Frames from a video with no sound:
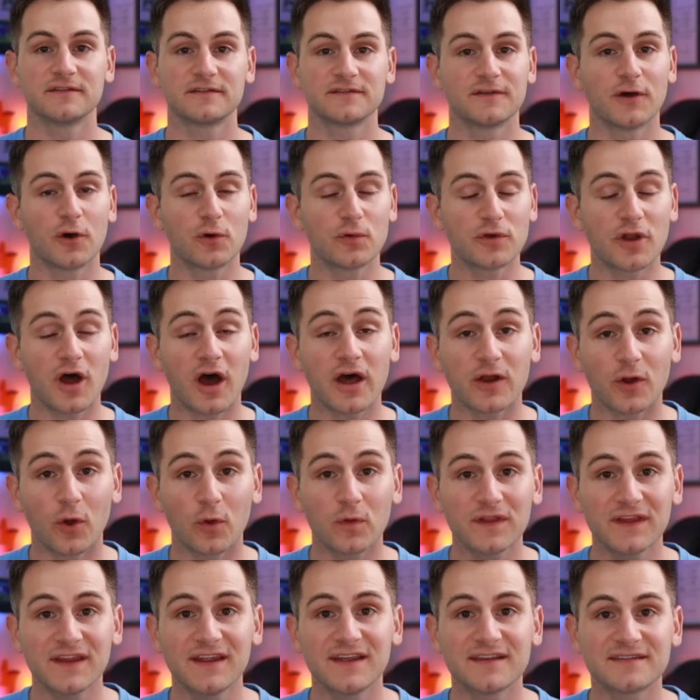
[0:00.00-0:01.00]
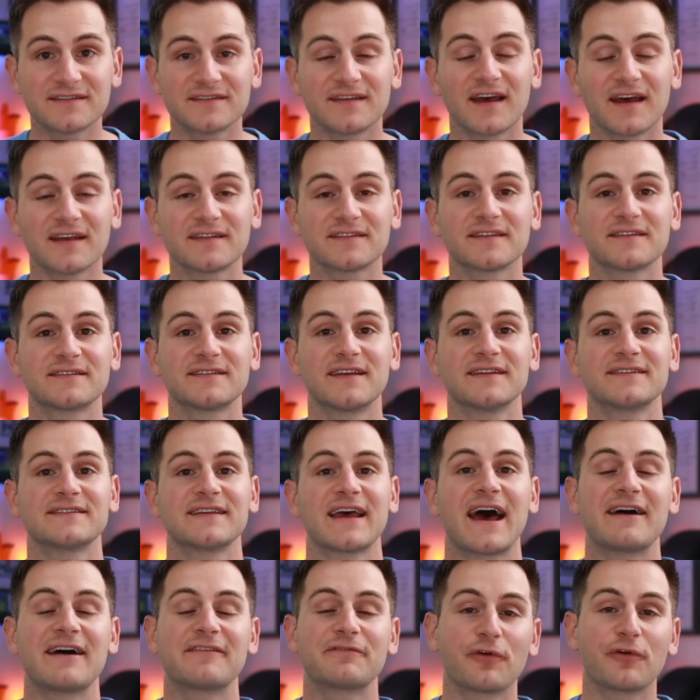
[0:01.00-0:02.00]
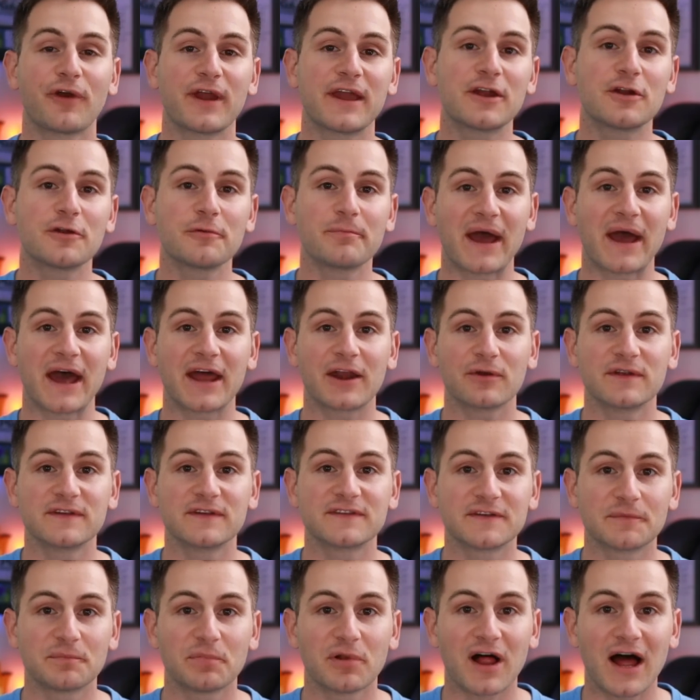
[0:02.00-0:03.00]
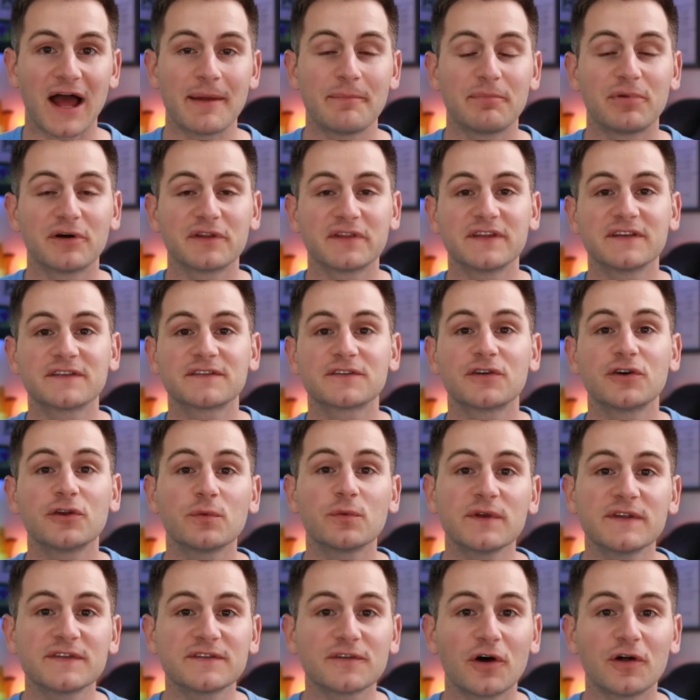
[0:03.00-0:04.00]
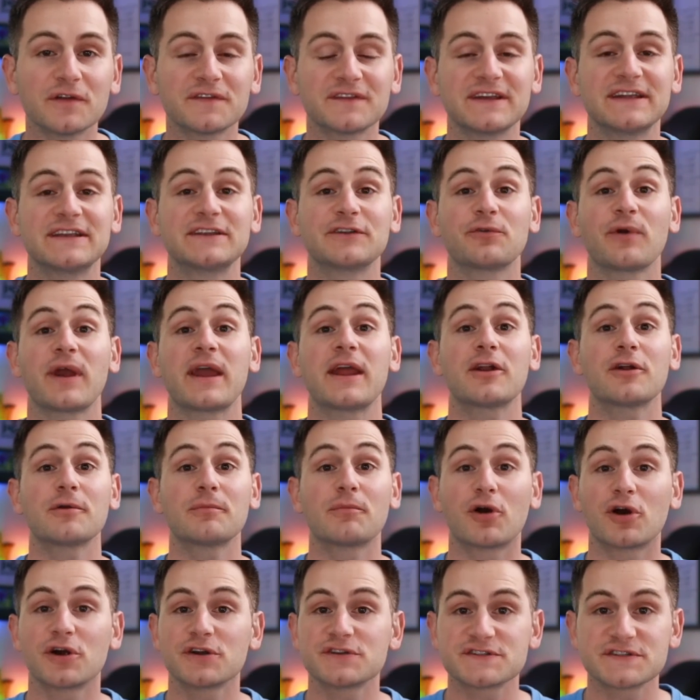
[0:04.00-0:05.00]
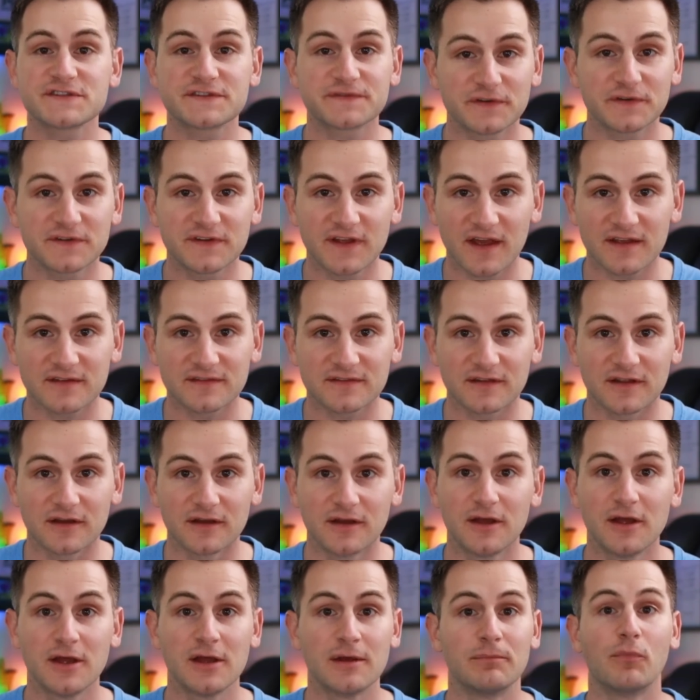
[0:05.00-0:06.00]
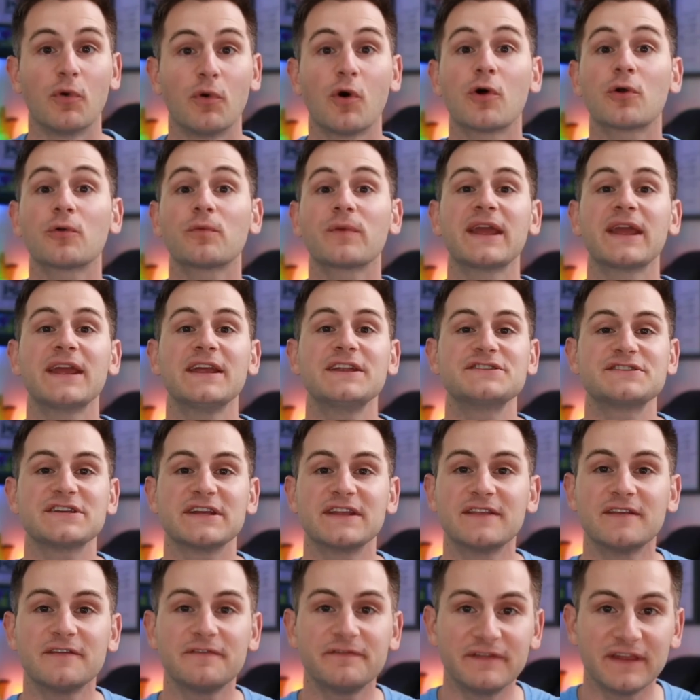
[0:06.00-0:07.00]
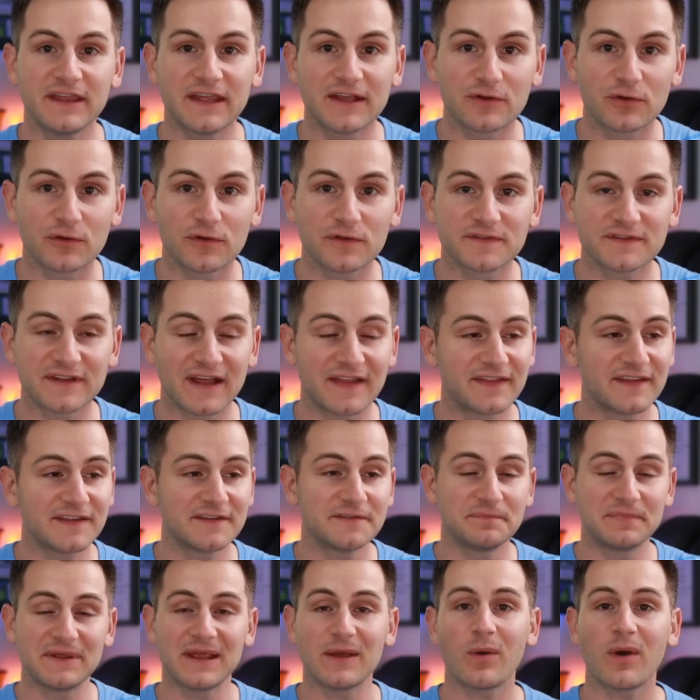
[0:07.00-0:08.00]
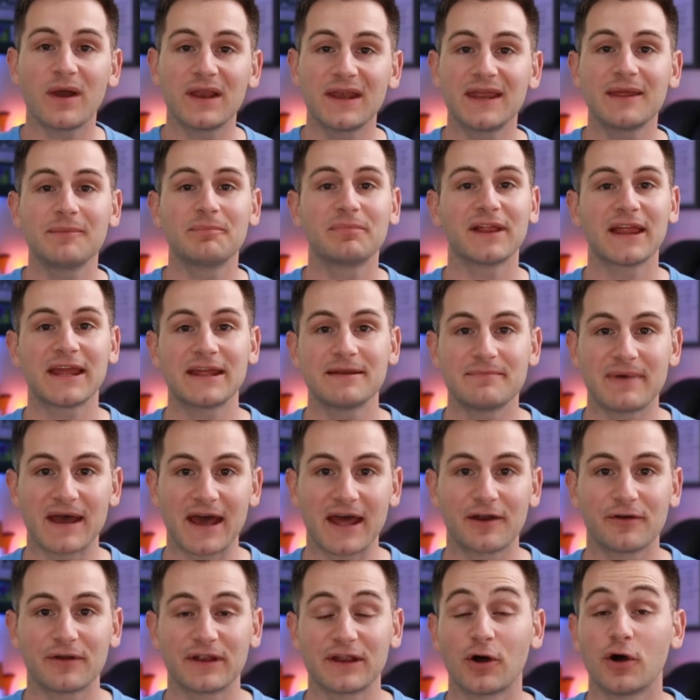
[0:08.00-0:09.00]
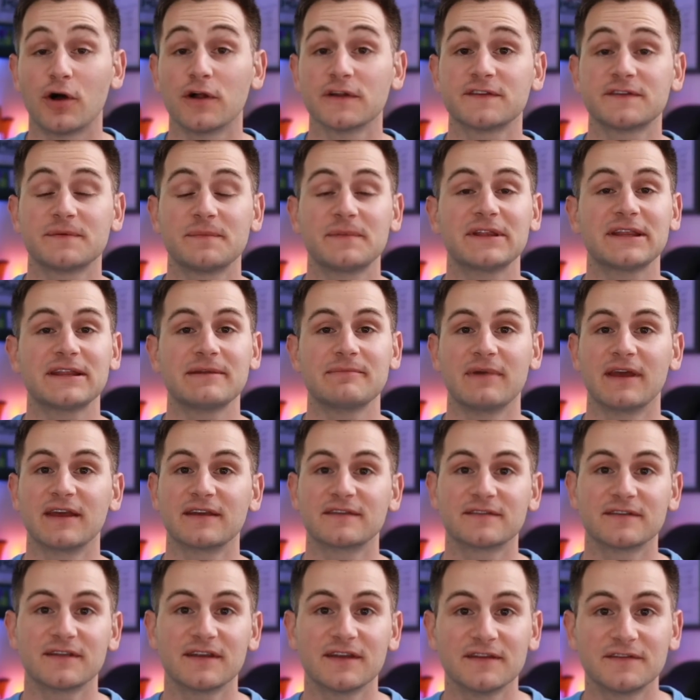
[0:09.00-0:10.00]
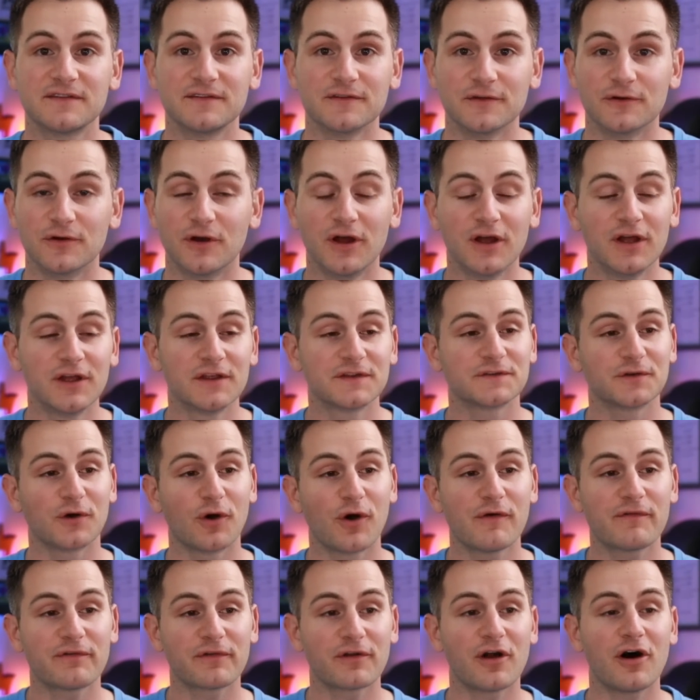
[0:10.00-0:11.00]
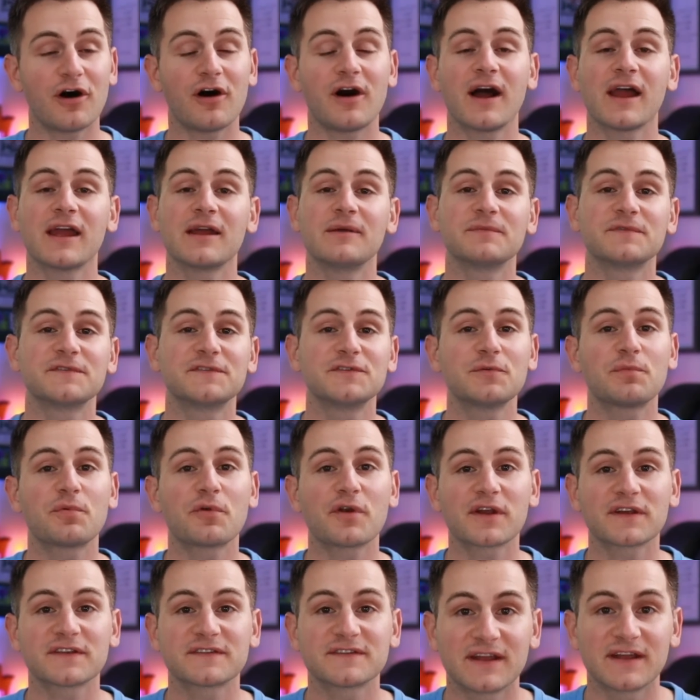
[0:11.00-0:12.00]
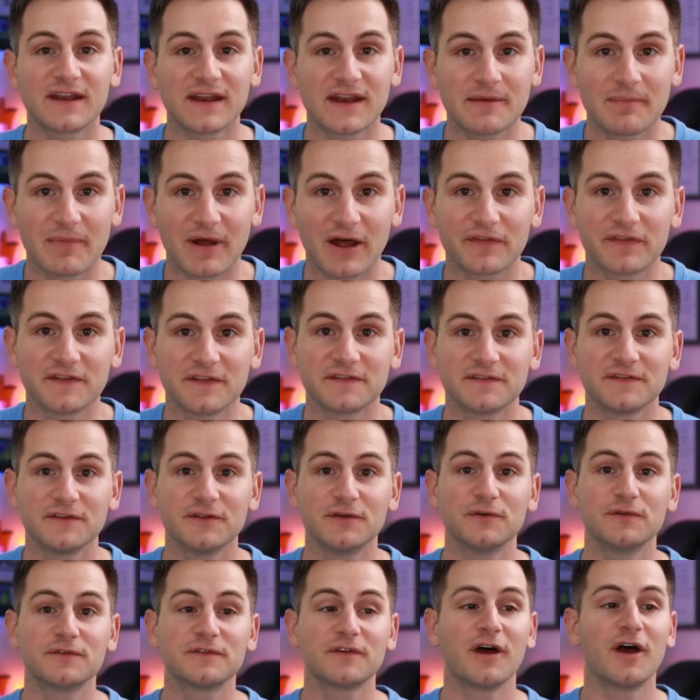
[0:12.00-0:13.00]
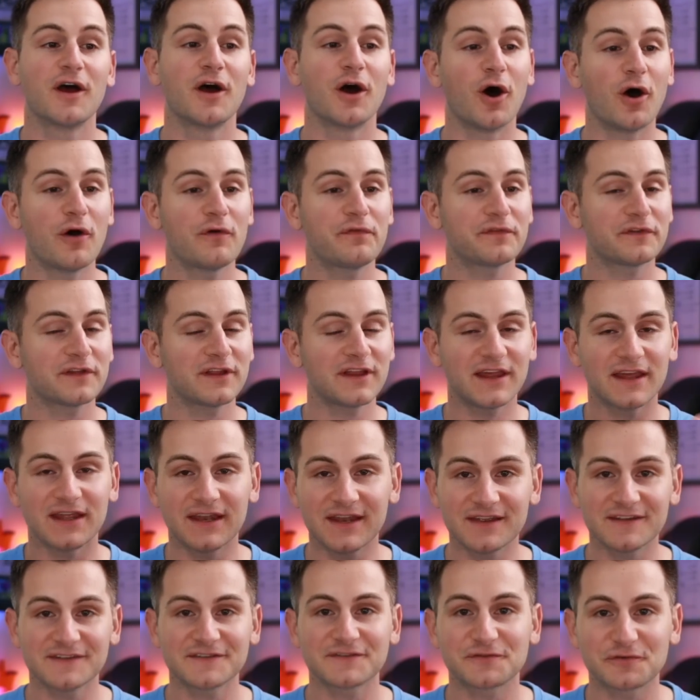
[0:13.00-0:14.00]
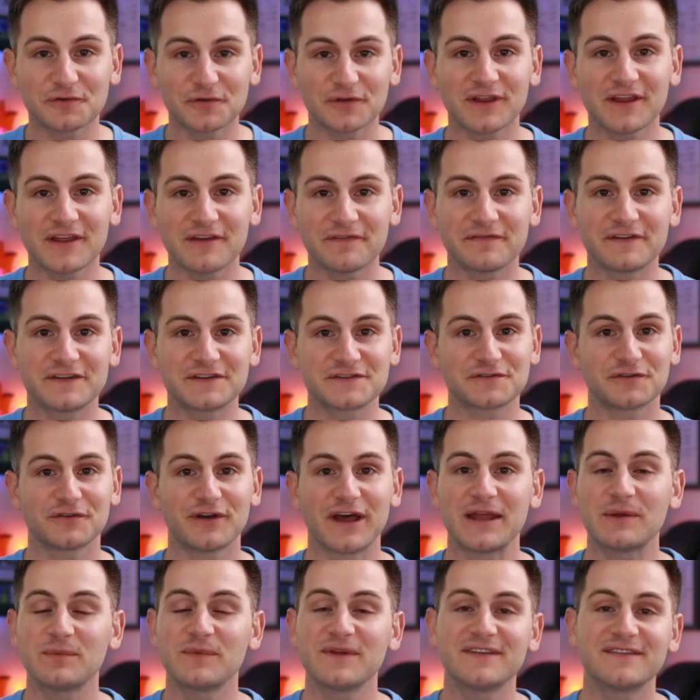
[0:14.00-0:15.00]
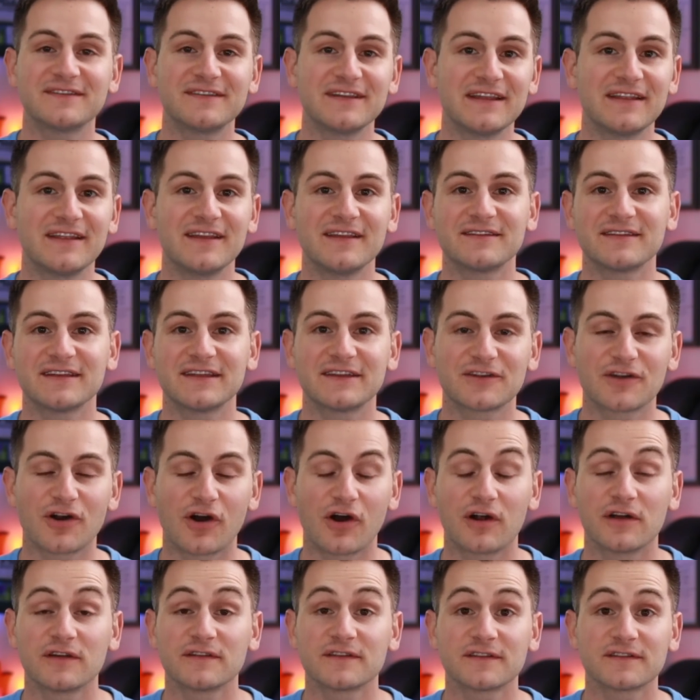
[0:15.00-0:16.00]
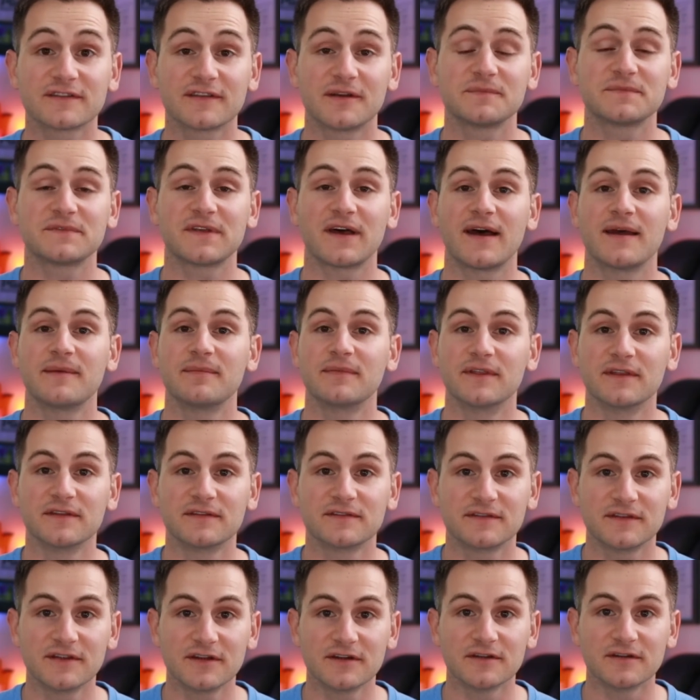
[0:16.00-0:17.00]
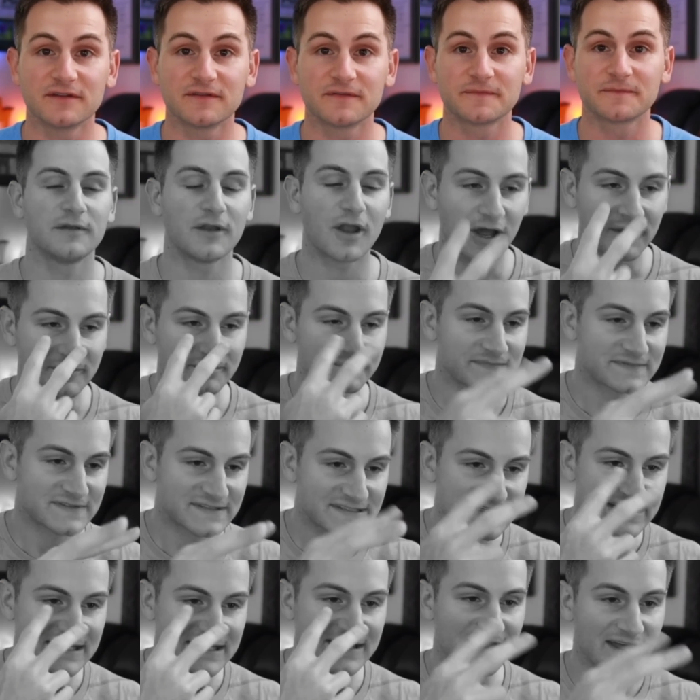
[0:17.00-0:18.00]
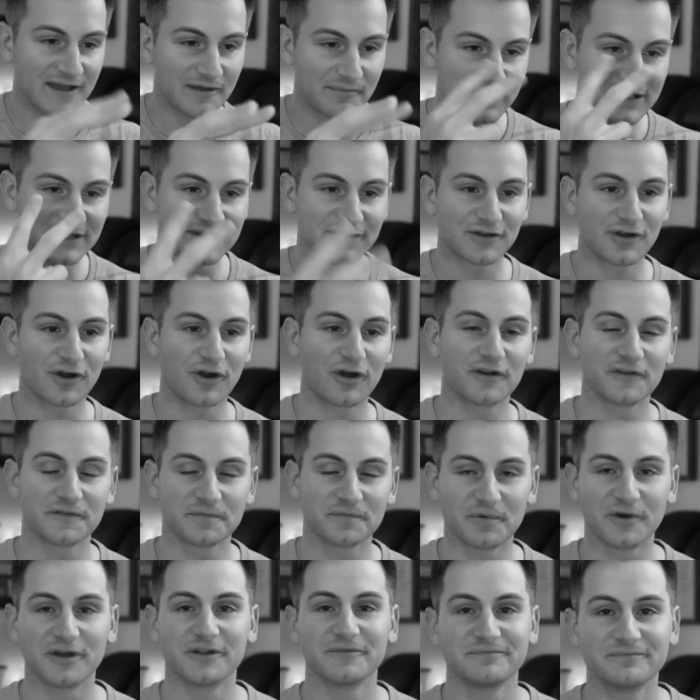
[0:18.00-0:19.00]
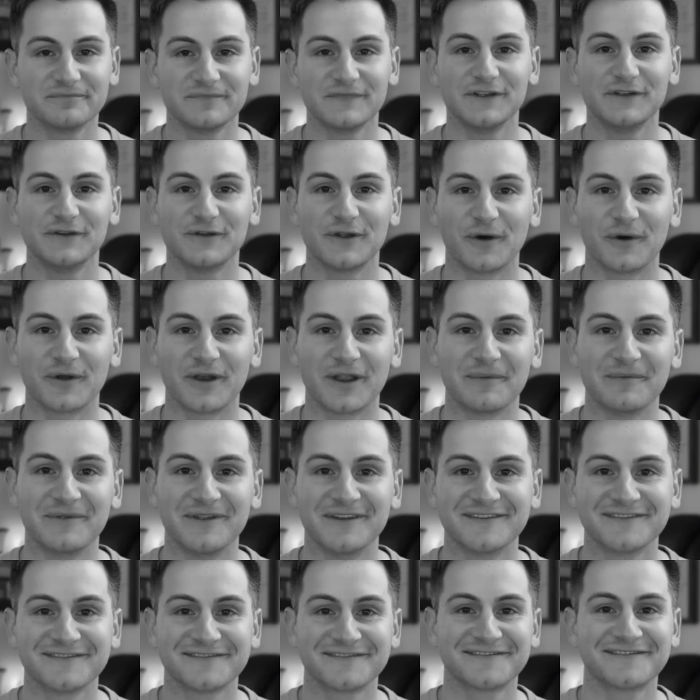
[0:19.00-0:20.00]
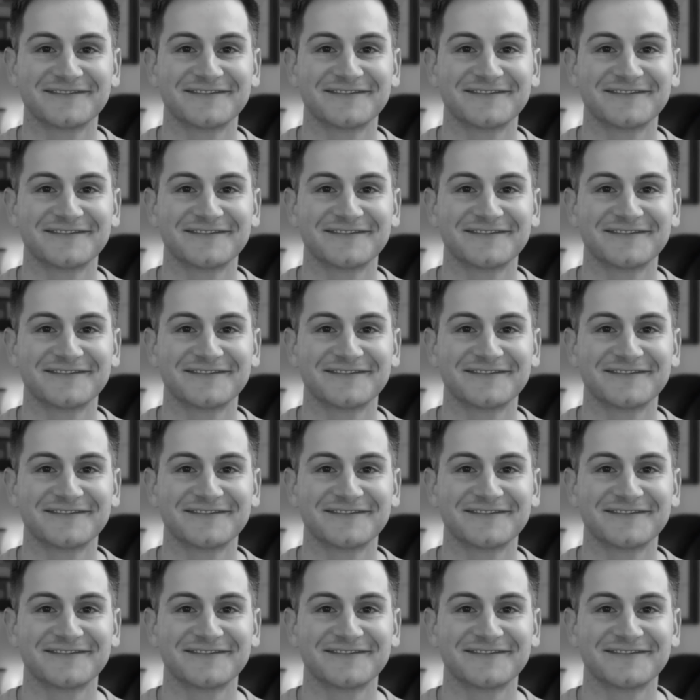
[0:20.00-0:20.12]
So not only is Tesla set to have greater battery supply, but this could result in greater margins for Tesla, more range in the vehicles that this BYD Blade battery ultimately makes it into. So overall, I am super excited about this news. Hopefully it is truly official and we see these in cars sometime this year. Not see them in the cars, but you know what I mean.